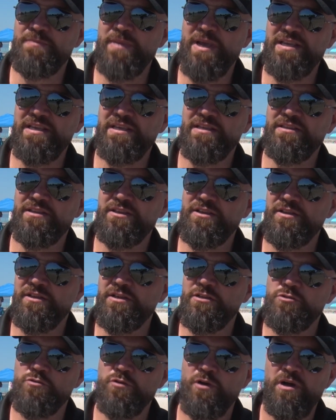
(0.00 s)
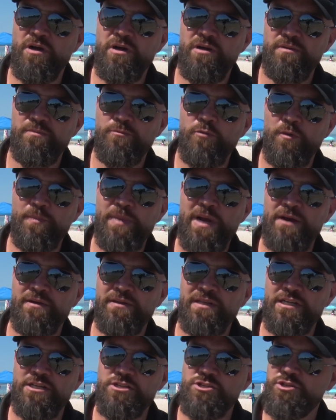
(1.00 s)
making the unit draw more power
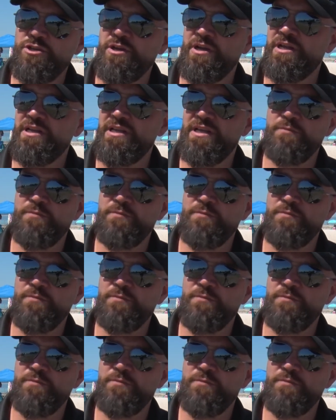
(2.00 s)
than it should.